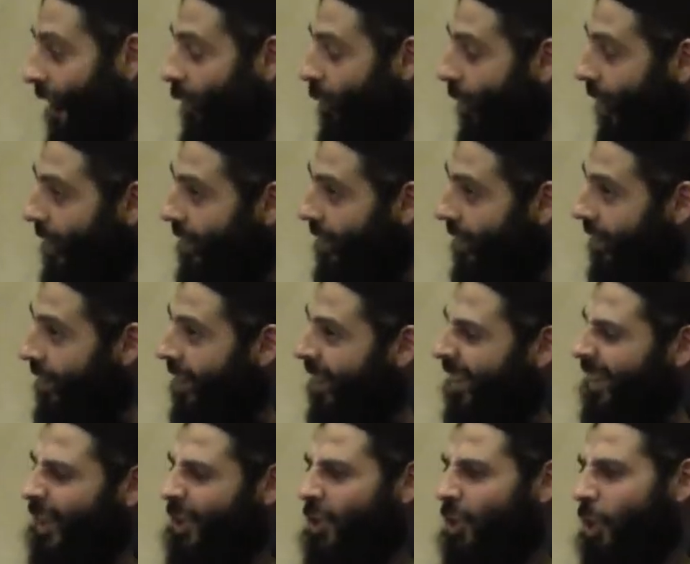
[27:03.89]
Can you get the,
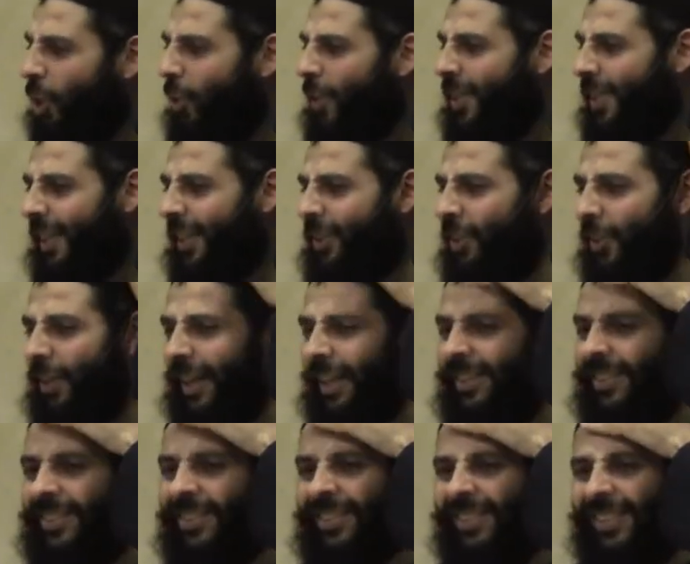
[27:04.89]
the slowest
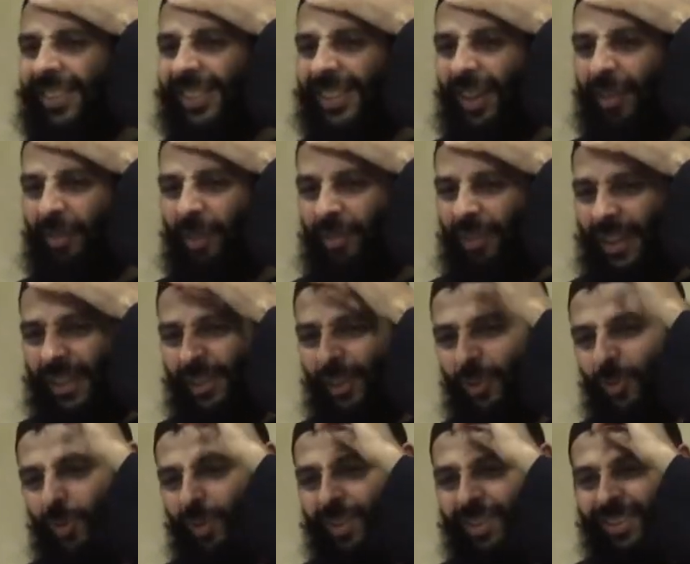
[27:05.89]
internet instead of the
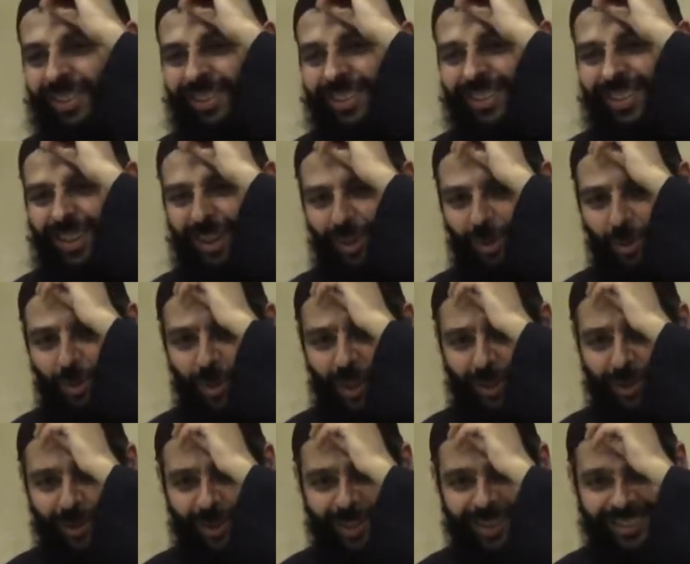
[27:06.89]
fastest one? Can you do
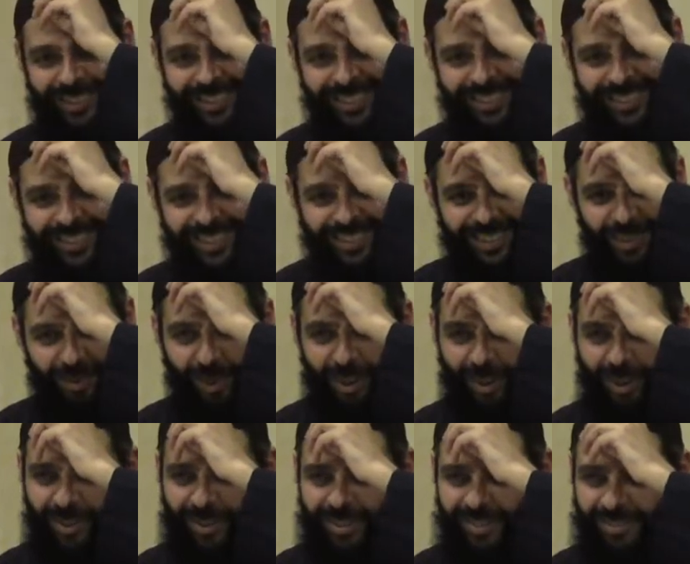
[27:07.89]
that today?
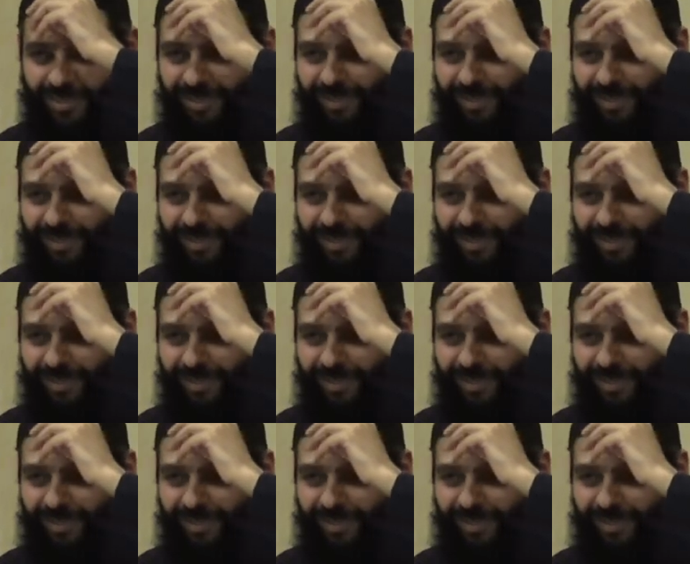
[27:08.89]
Why not?